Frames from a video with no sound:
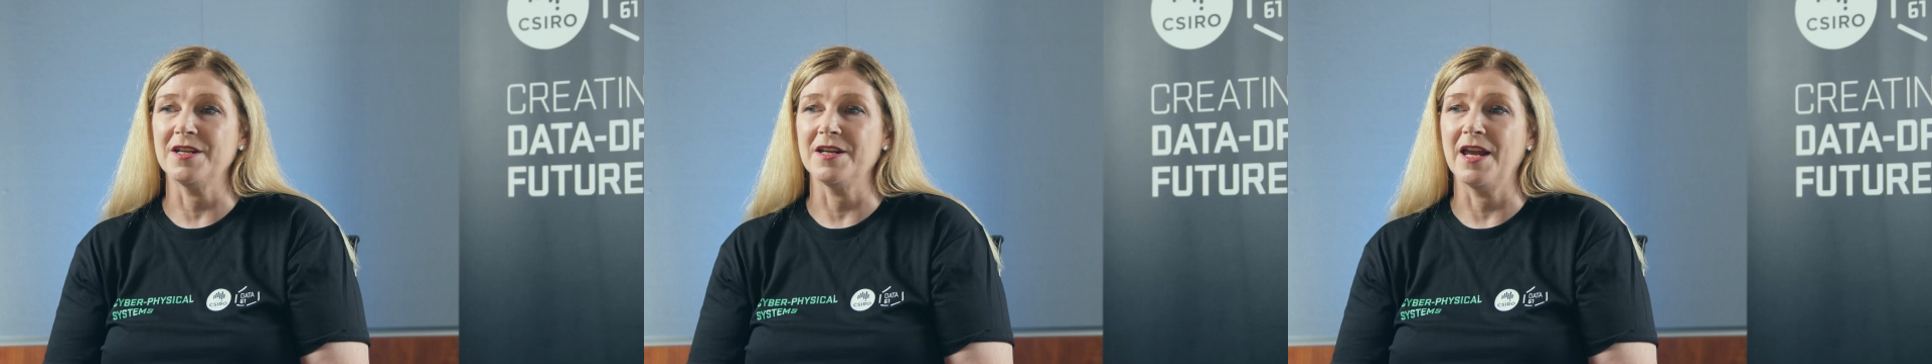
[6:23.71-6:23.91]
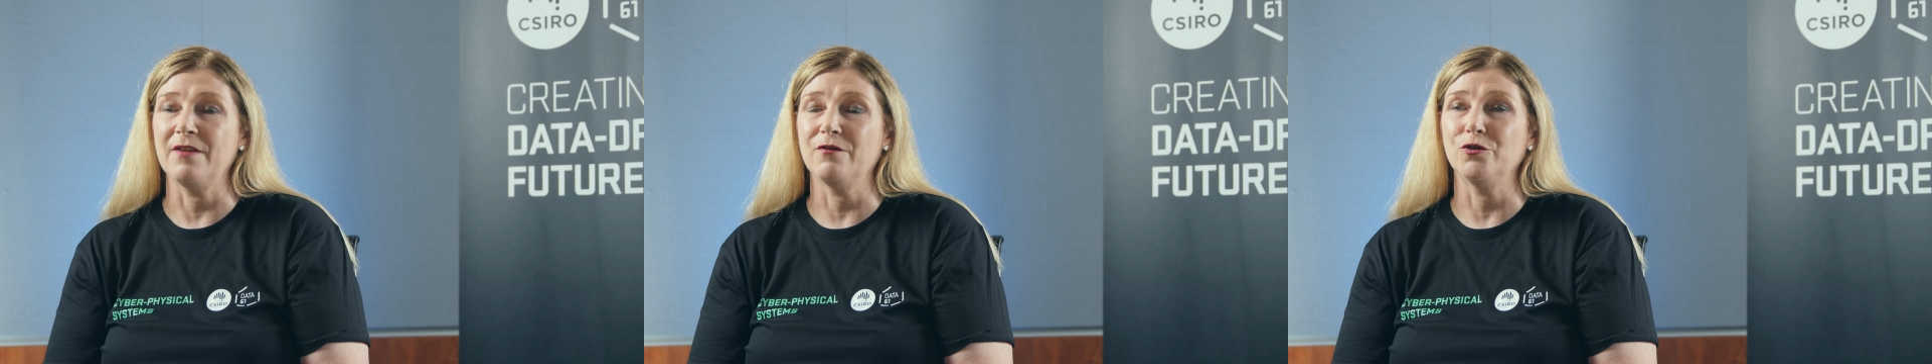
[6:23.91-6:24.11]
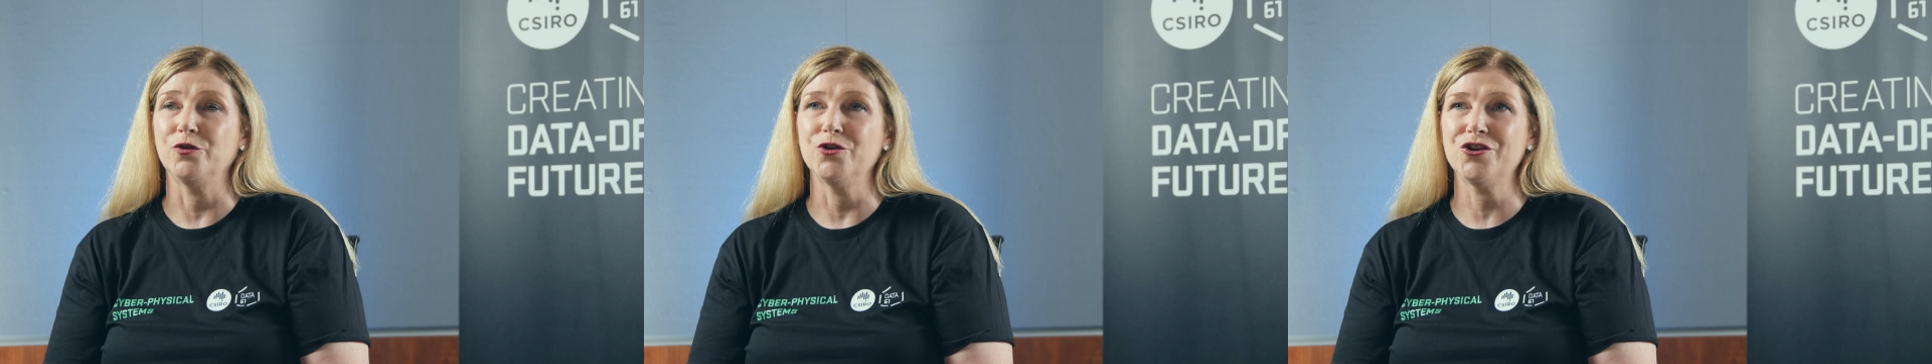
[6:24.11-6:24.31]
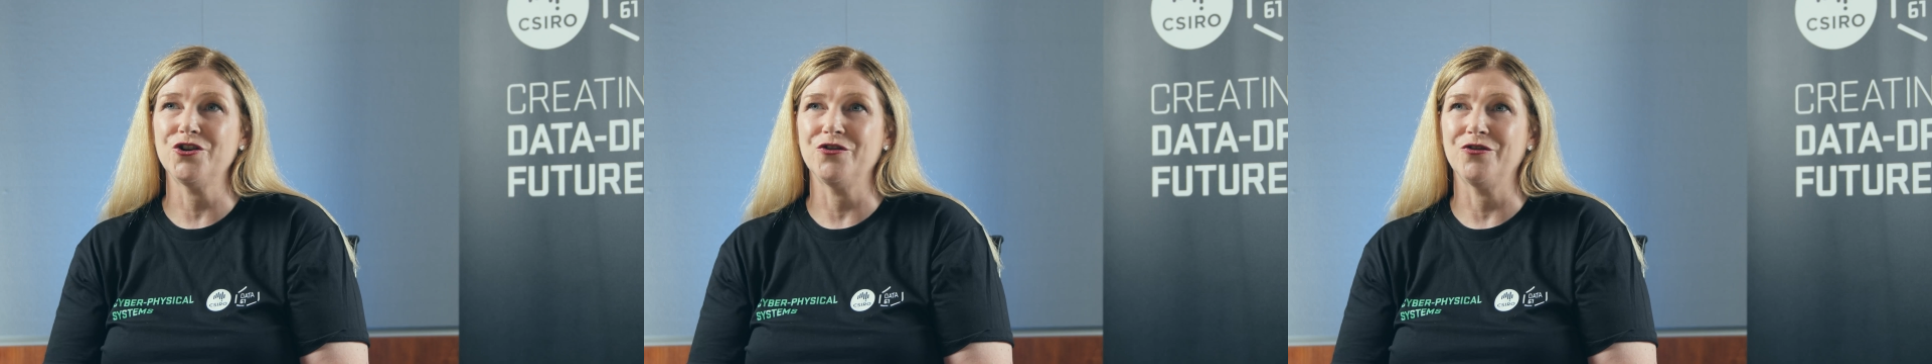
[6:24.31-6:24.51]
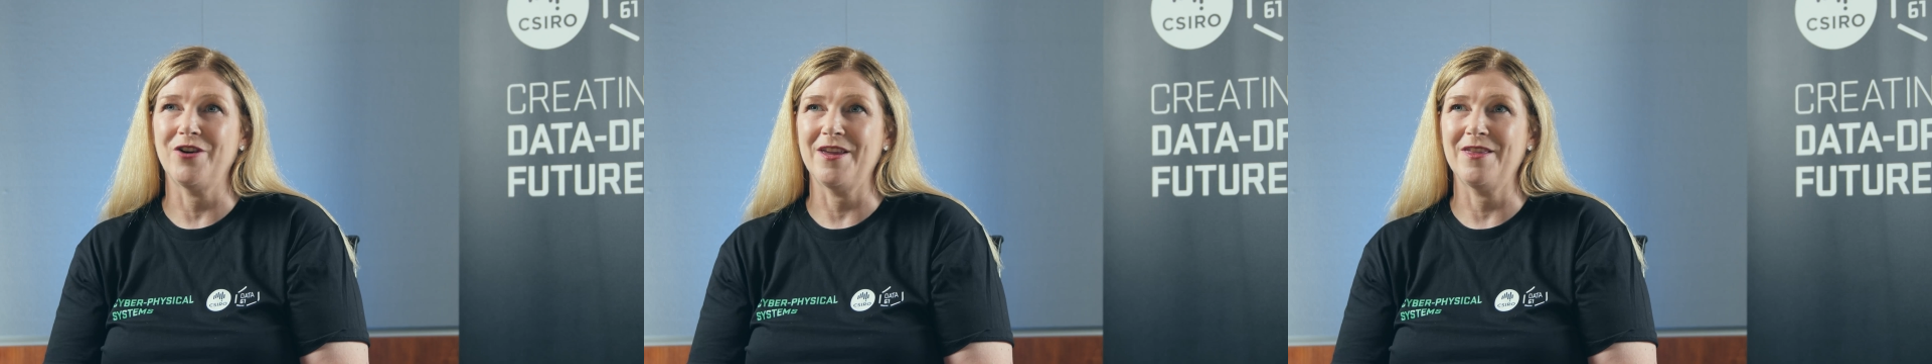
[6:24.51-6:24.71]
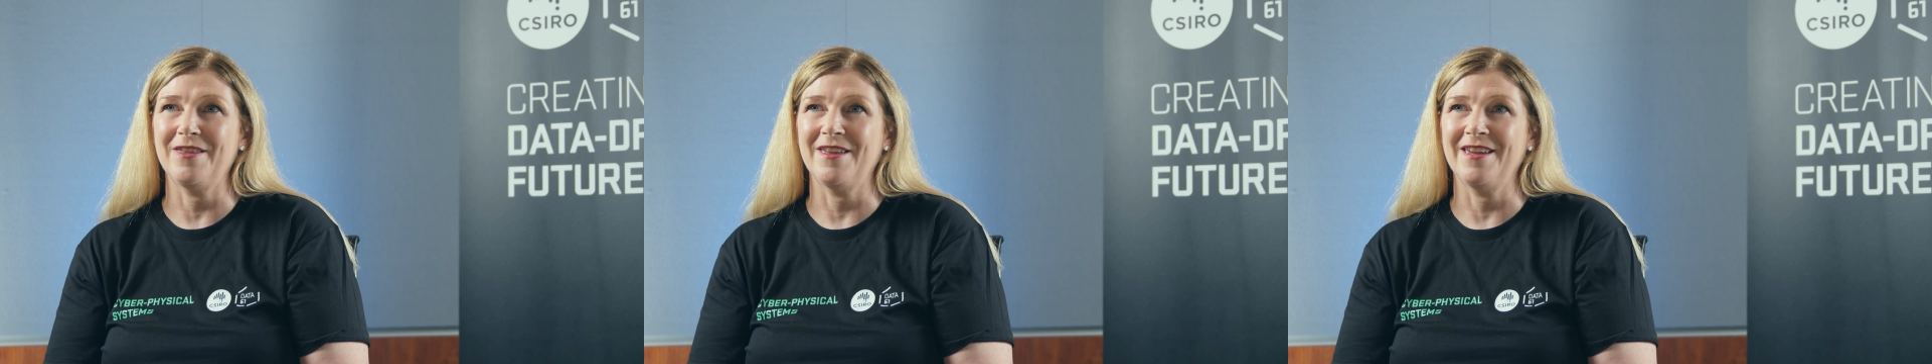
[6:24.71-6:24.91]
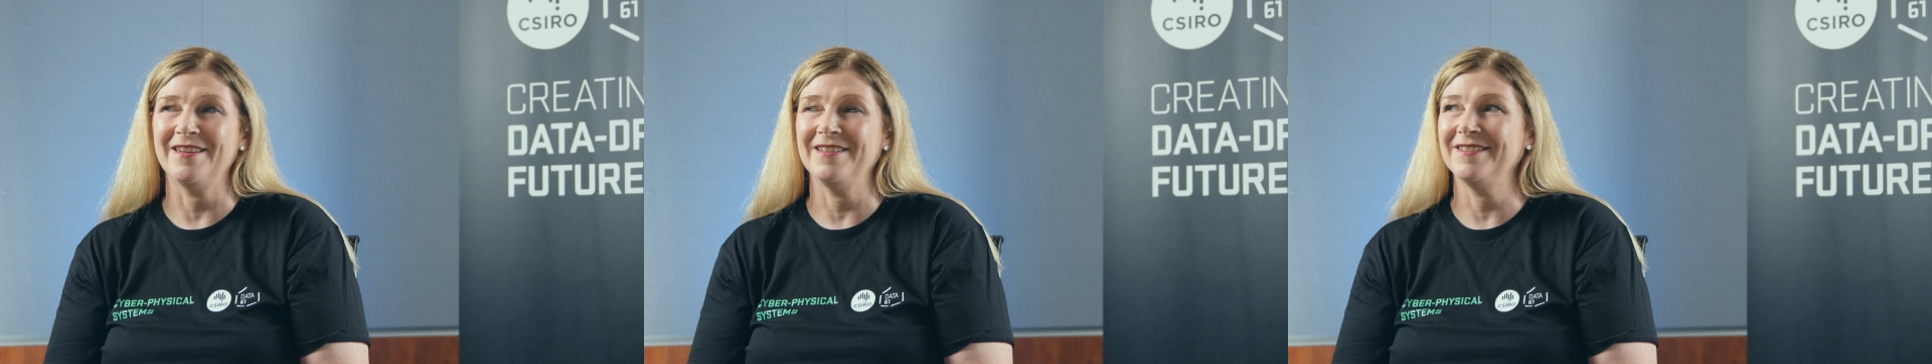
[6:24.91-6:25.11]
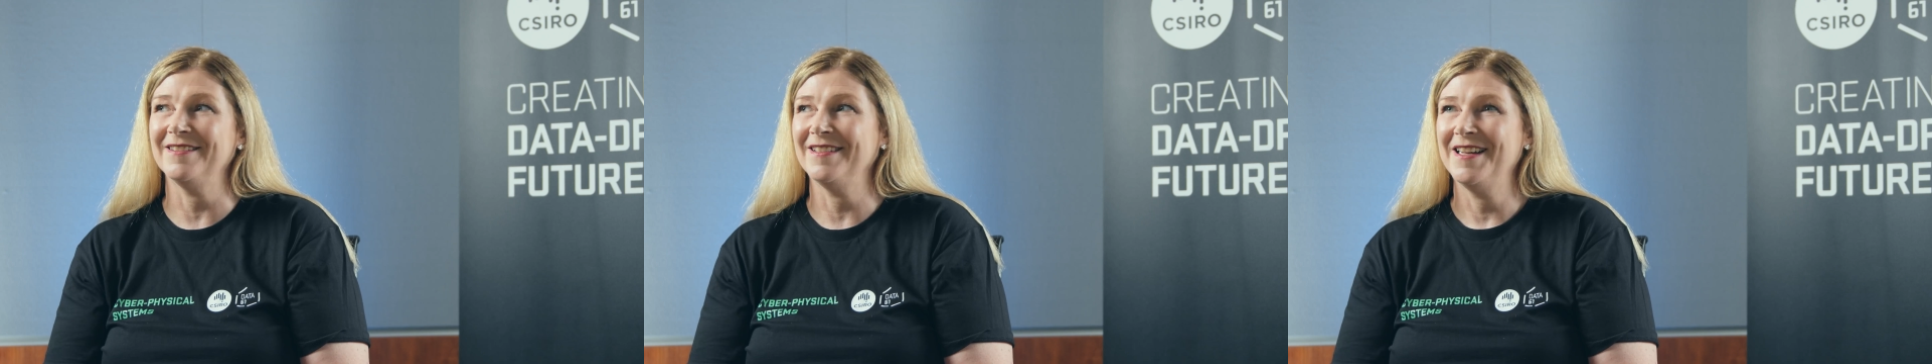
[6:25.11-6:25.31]
an evolutionary thing
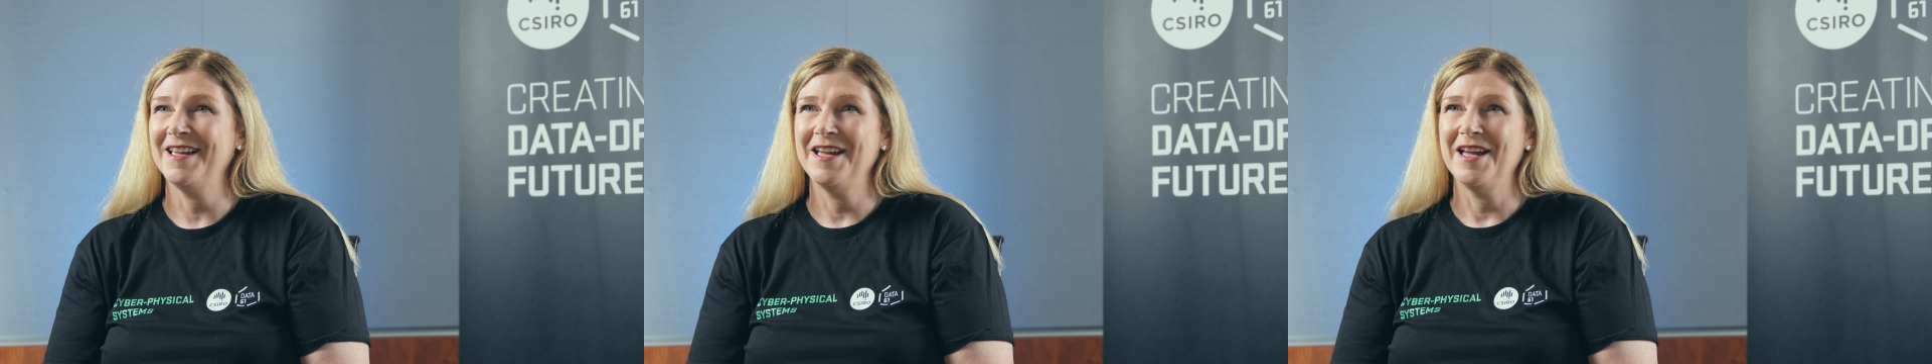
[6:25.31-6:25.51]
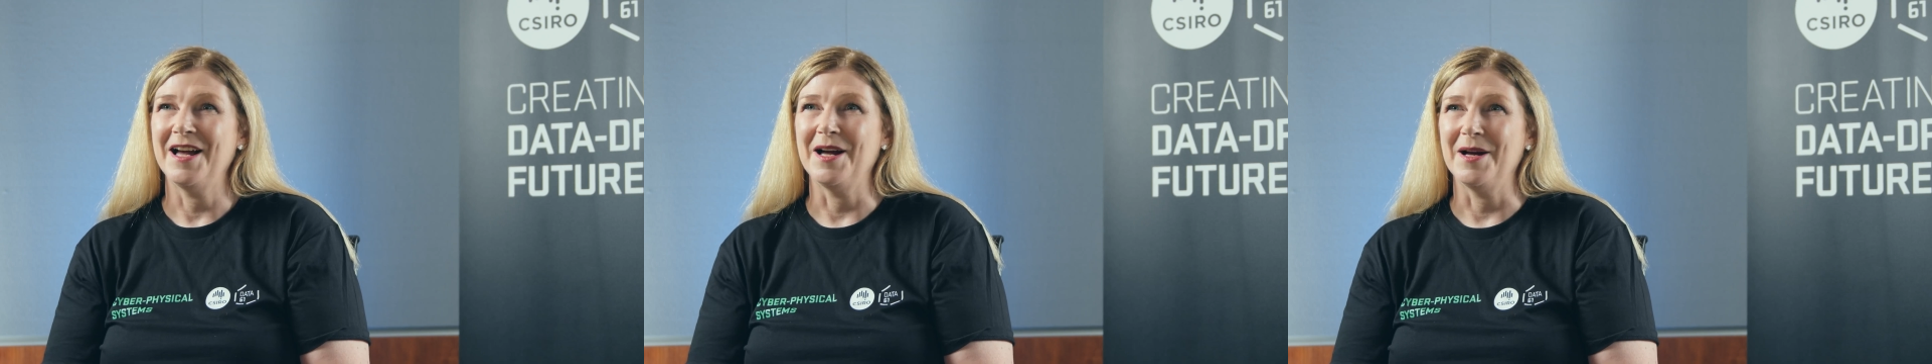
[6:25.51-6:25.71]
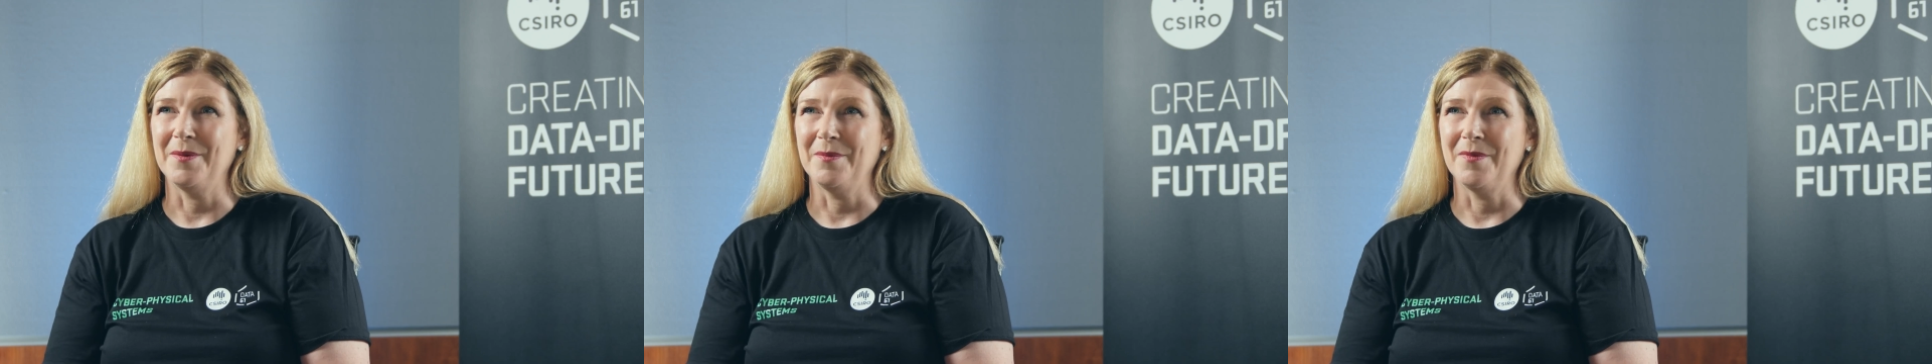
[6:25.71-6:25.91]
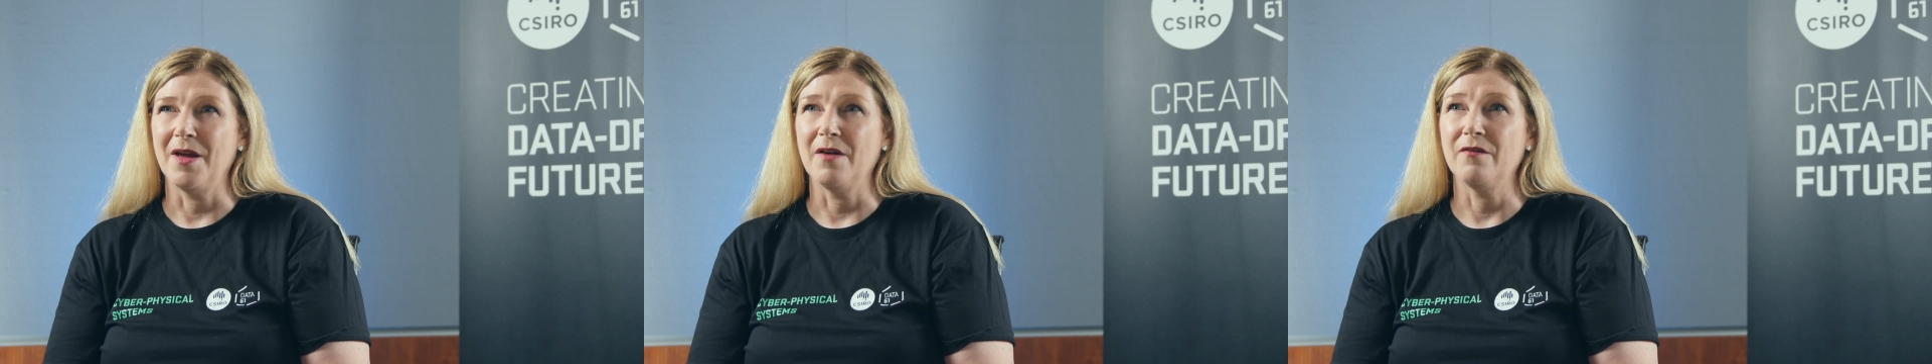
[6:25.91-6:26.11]
um,